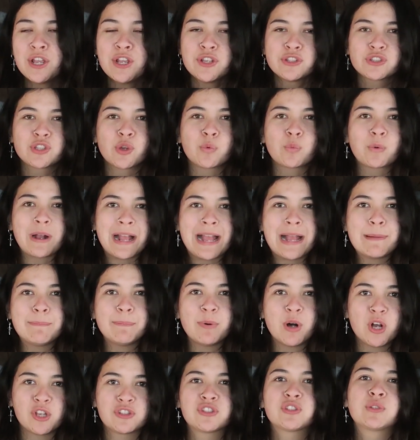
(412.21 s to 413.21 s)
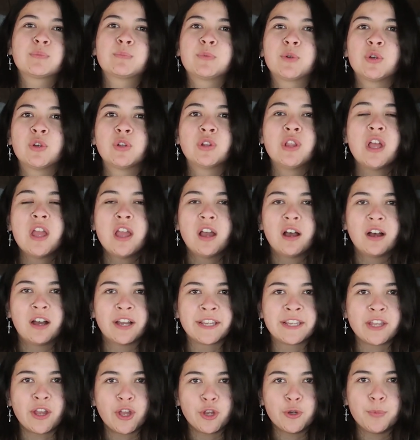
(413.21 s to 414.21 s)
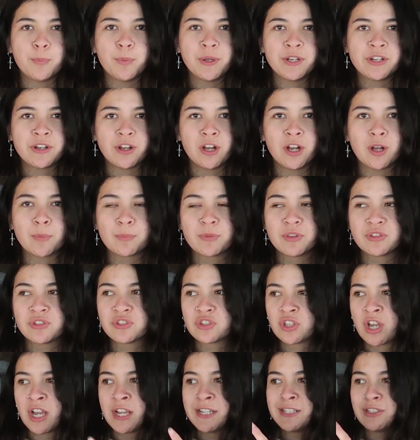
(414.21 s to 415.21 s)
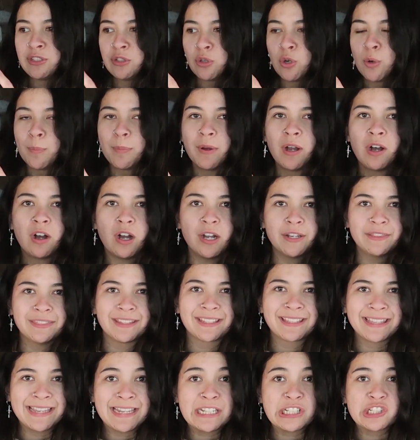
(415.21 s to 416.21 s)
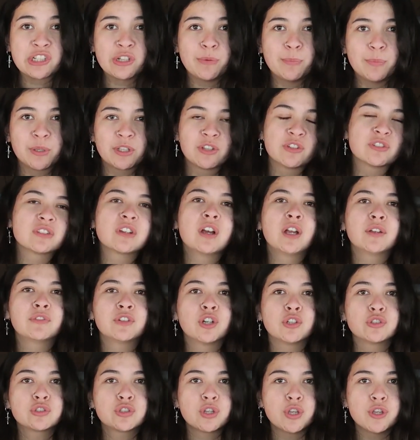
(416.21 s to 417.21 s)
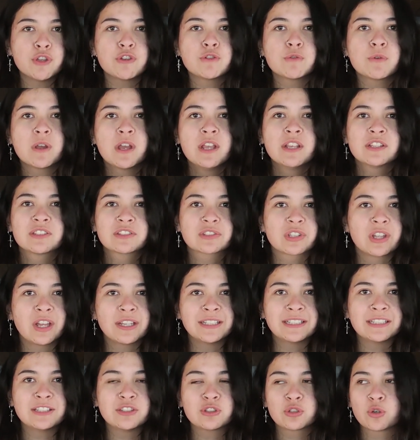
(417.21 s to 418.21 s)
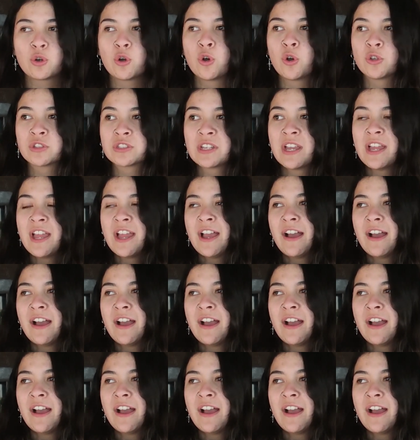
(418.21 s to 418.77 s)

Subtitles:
So where possible I open up the side door behind the kitchen because I've got 2 sliding doors.